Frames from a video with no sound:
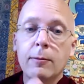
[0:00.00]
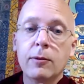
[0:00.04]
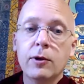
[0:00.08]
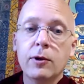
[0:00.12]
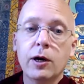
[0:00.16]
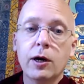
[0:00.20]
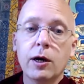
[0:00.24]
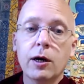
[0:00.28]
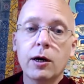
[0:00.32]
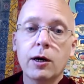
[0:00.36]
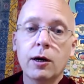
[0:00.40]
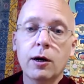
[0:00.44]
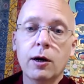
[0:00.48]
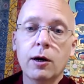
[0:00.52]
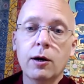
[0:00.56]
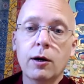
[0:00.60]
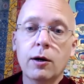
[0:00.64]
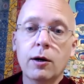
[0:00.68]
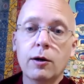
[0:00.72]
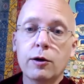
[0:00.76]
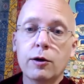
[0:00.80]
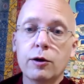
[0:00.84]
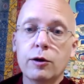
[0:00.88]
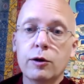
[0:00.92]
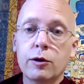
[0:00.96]

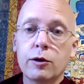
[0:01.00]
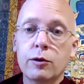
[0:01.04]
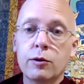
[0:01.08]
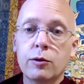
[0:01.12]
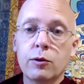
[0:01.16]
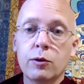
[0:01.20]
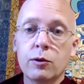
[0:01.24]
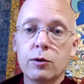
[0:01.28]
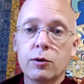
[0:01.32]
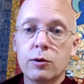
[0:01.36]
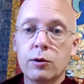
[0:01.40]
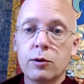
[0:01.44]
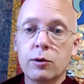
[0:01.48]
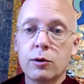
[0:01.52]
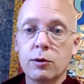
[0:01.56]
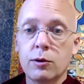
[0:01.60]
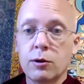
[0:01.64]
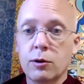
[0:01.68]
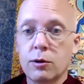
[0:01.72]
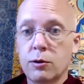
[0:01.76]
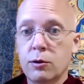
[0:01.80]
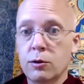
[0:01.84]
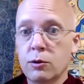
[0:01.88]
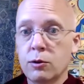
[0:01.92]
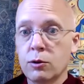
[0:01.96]
Uh, you,
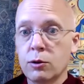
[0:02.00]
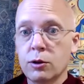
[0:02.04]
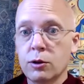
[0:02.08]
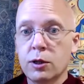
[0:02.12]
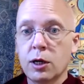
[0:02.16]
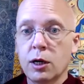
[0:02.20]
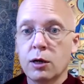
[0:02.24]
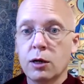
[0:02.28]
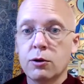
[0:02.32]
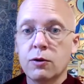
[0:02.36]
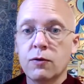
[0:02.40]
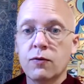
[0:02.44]
will encounter